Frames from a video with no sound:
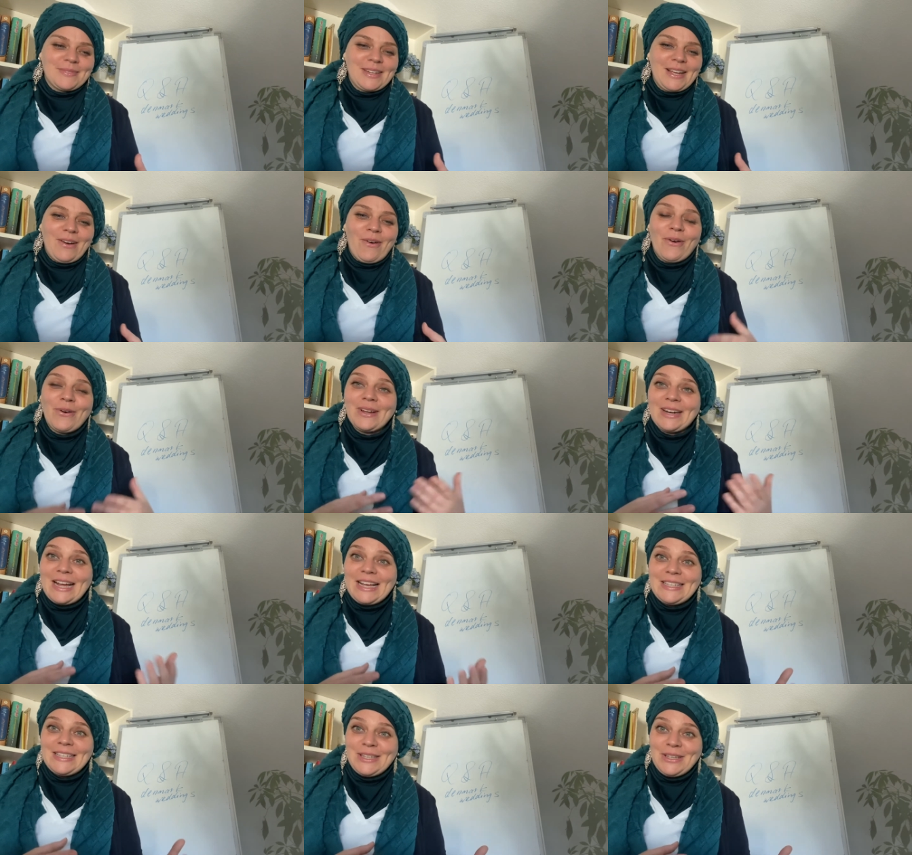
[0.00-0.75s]

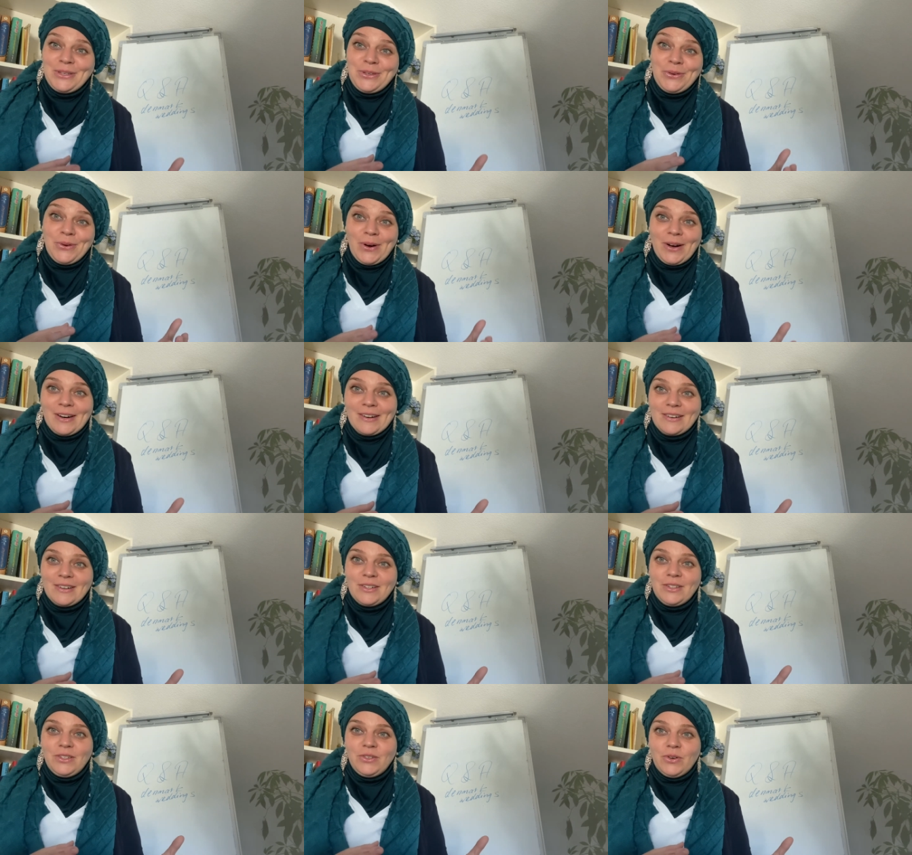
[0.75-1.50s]
organizing
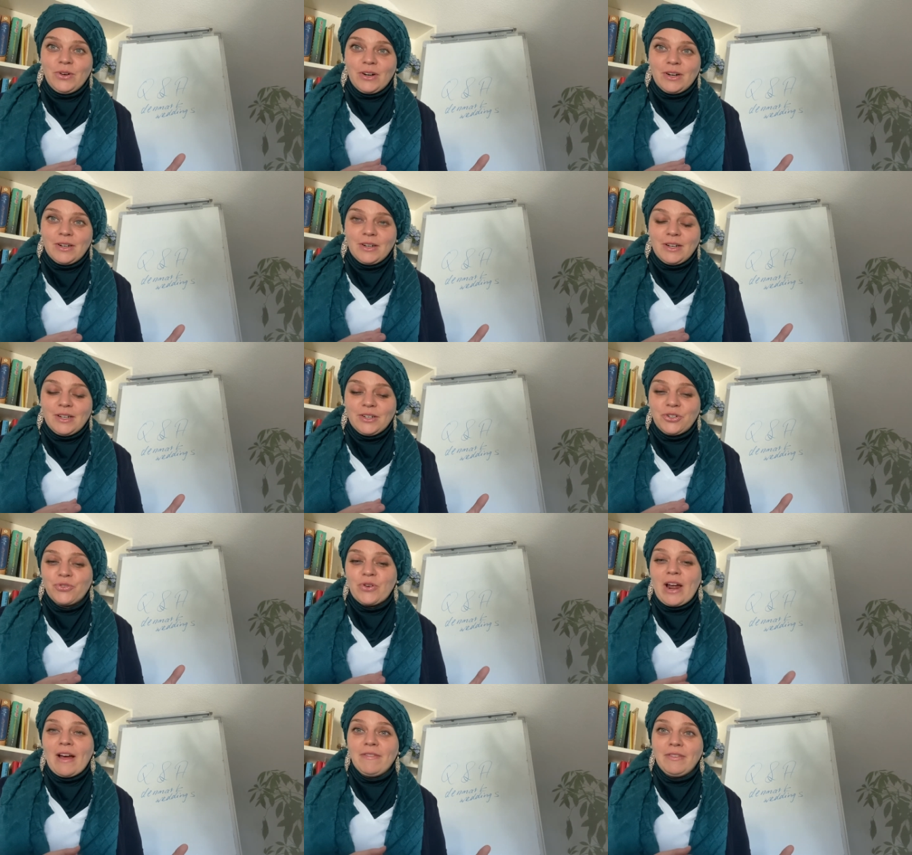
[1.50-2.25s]
your
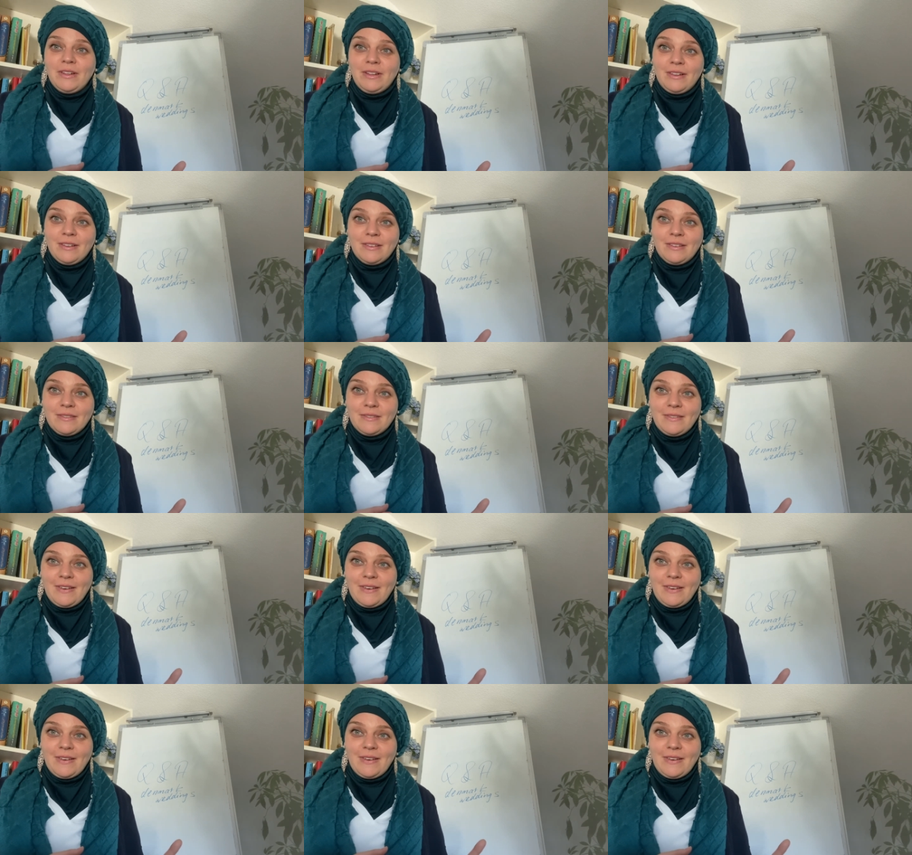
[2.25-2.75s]
travel